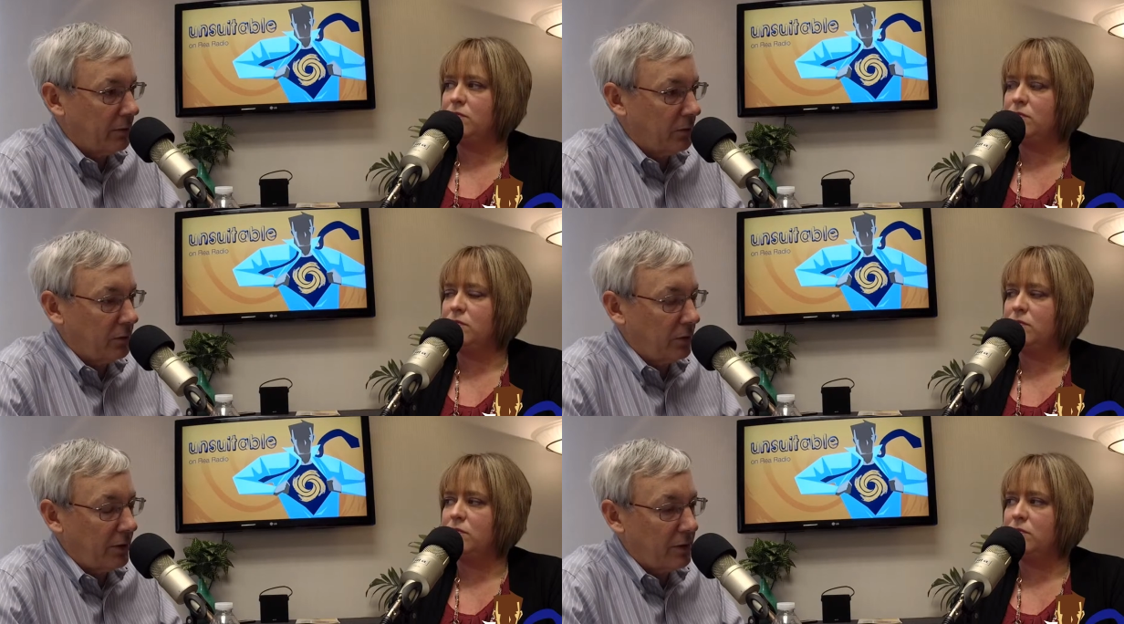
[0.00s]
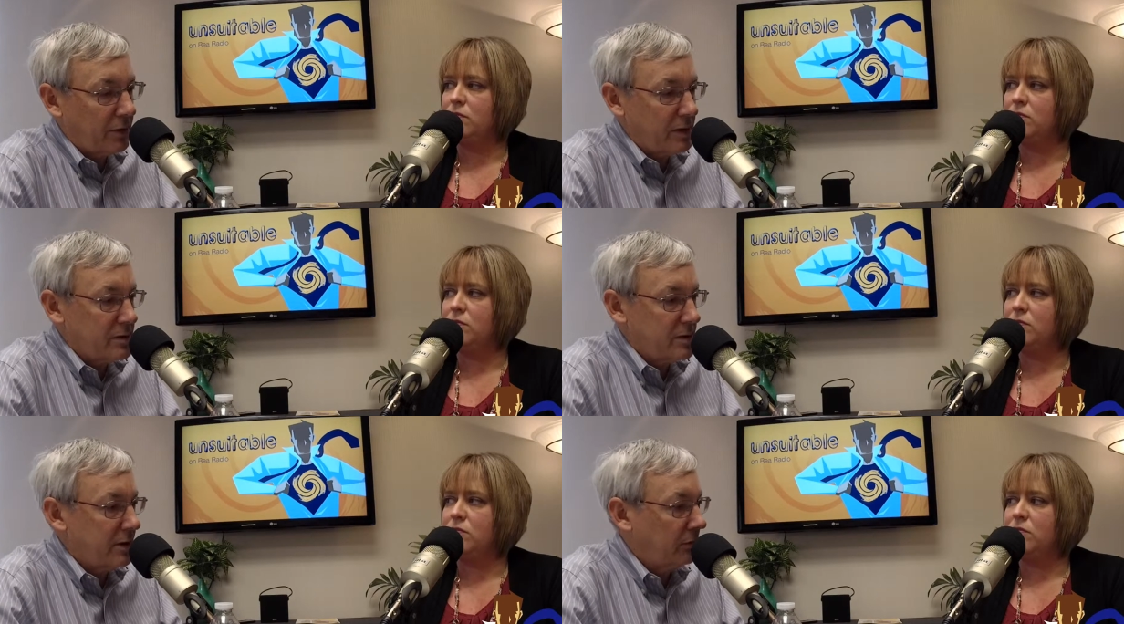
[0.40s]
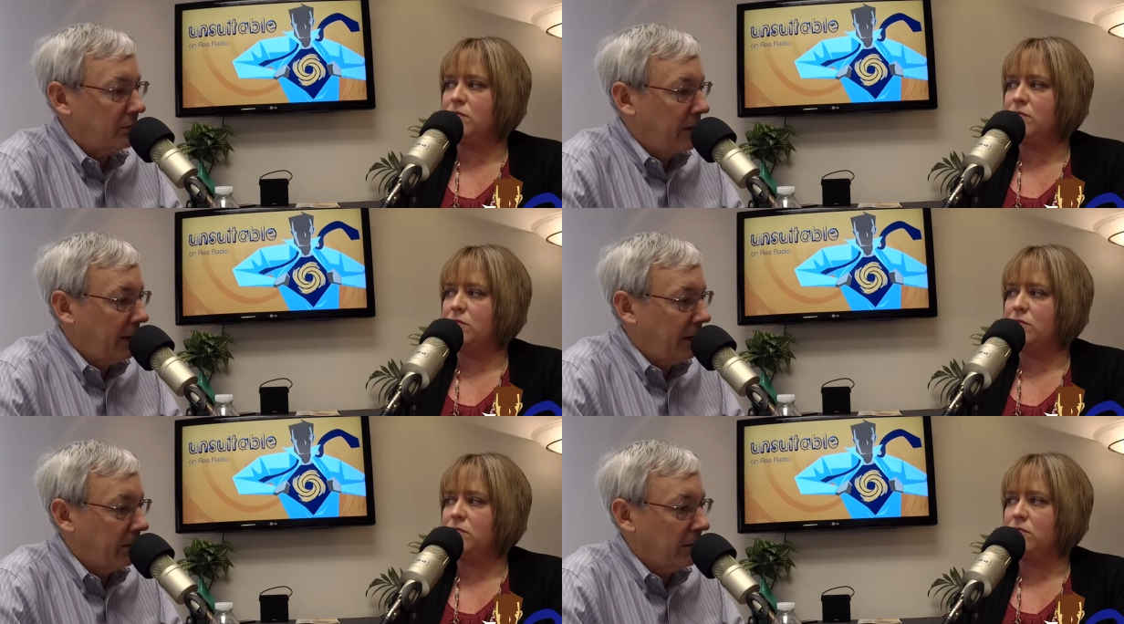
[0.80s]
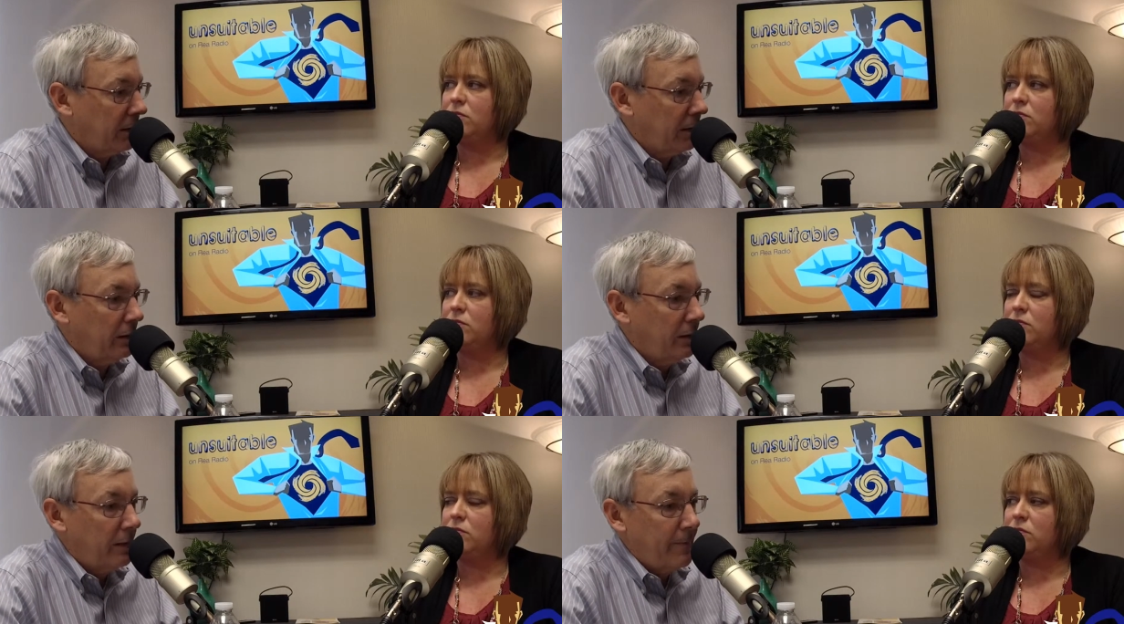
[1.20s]
Speaker 1: earlier, concealed carry,
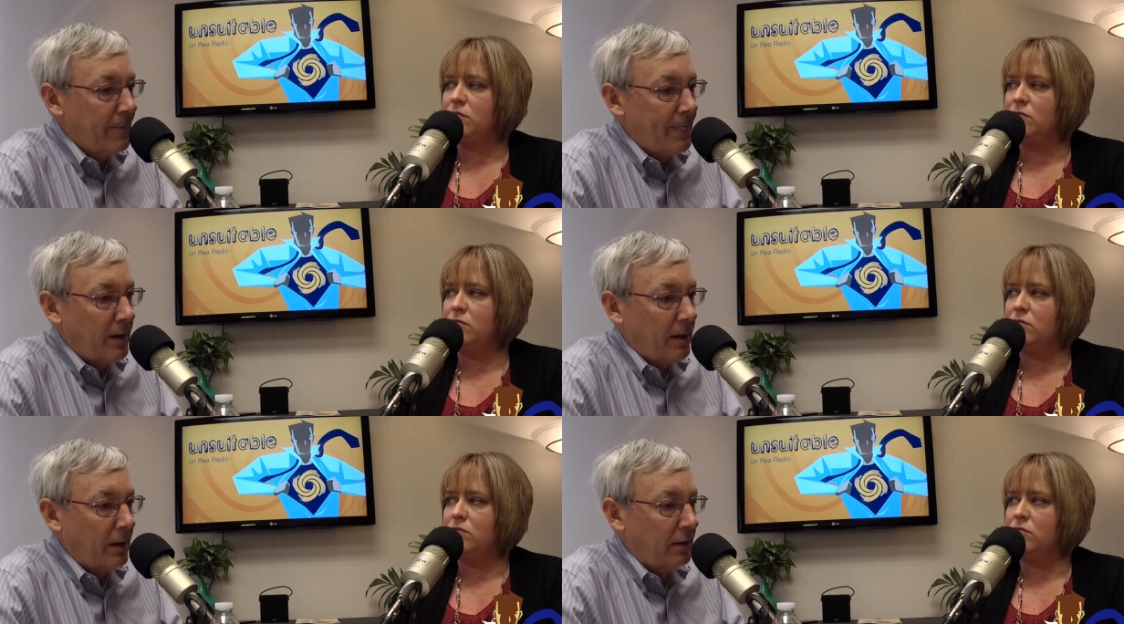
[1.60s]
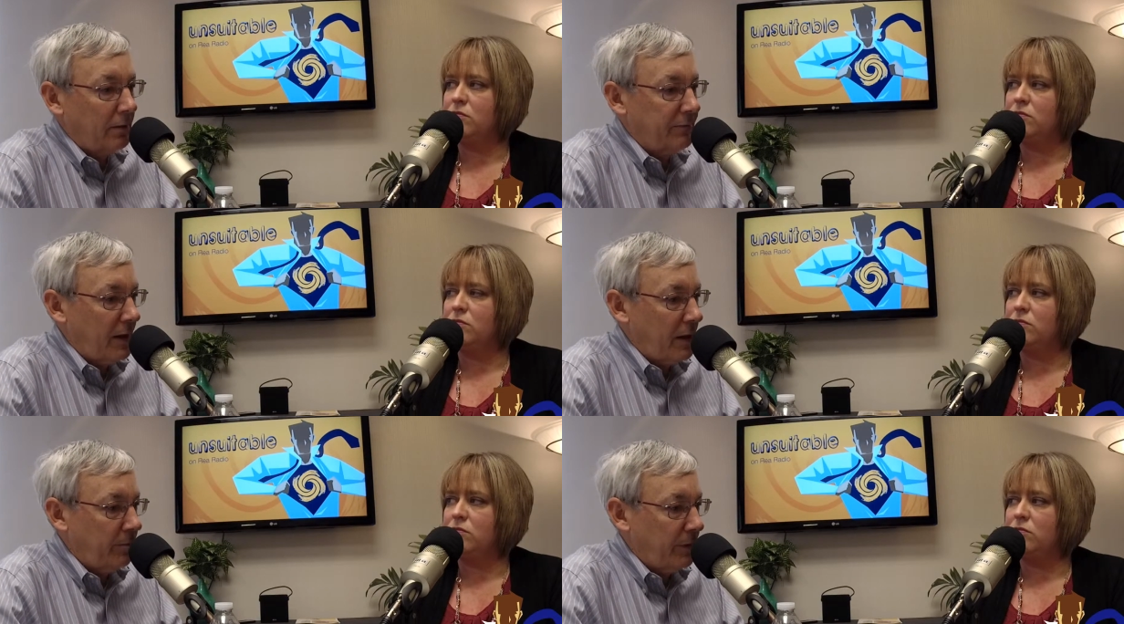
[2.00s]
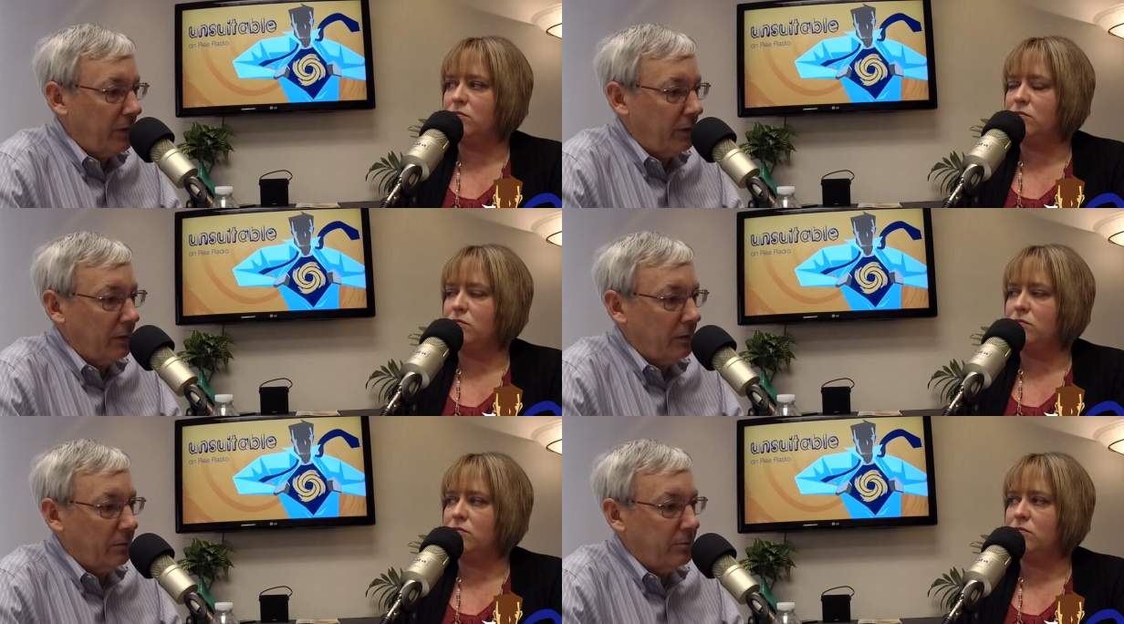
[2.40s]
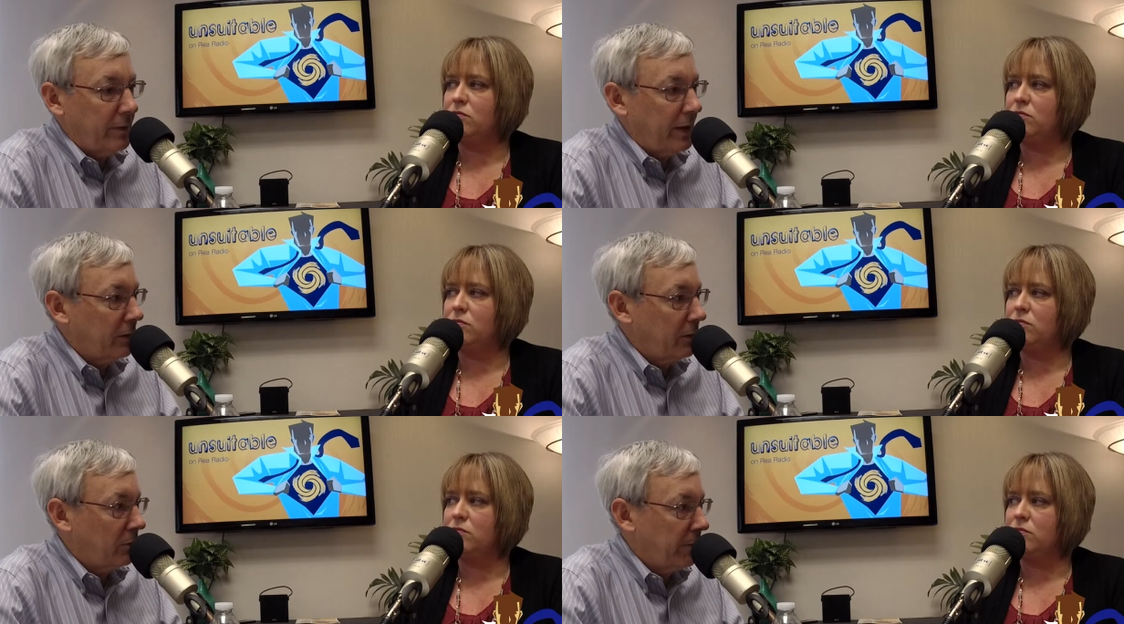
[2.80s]
vaping,
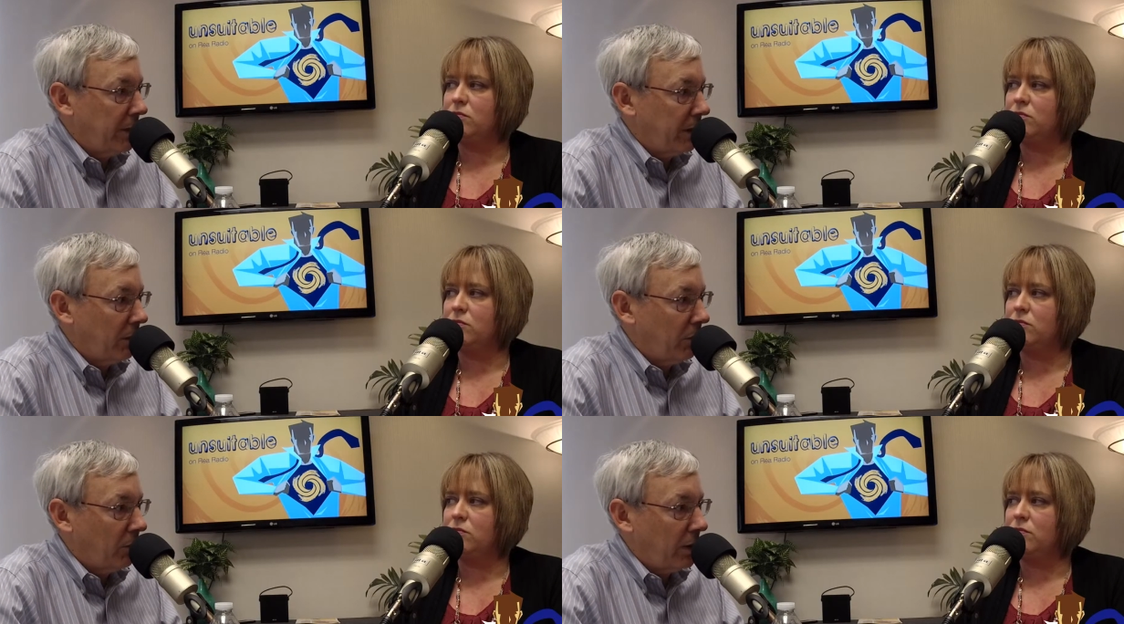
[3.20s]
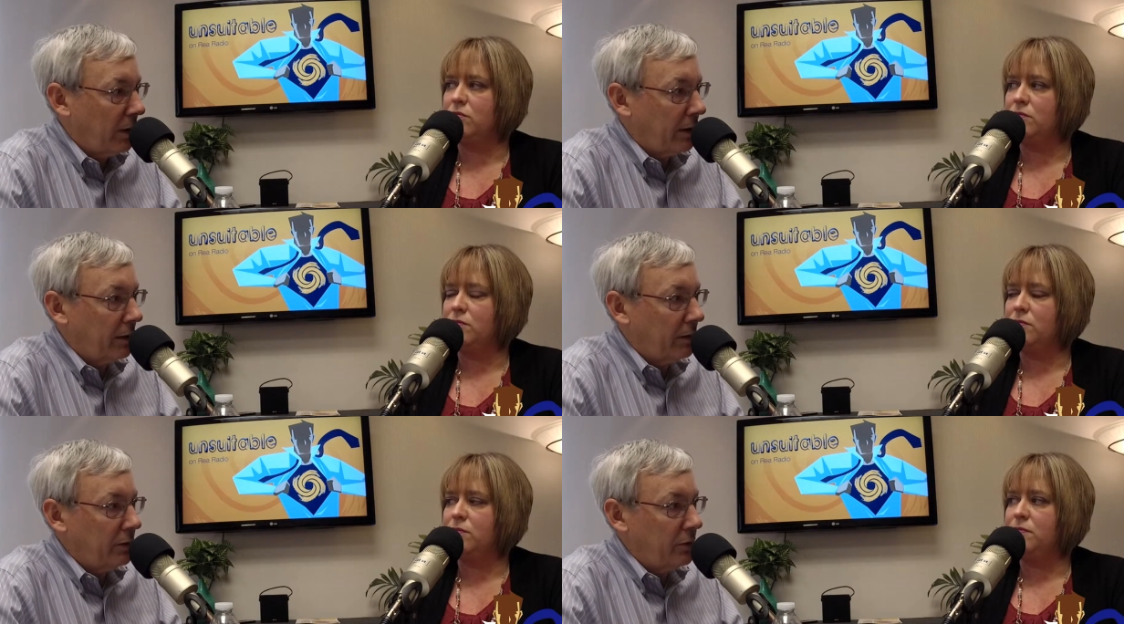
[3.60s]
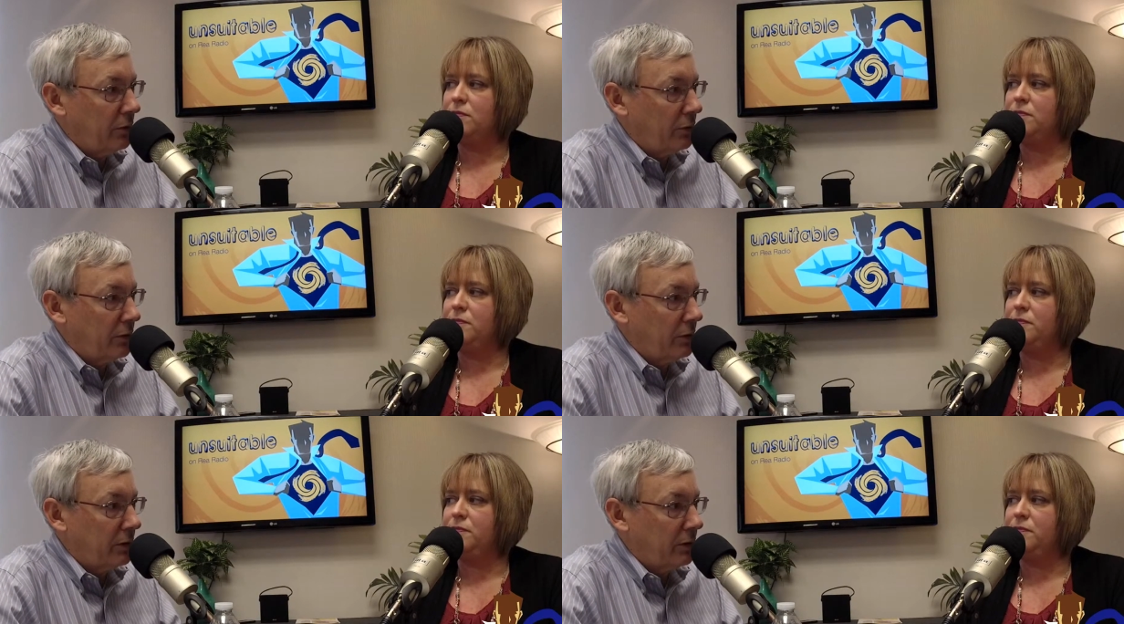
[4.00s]
medical marijuana. You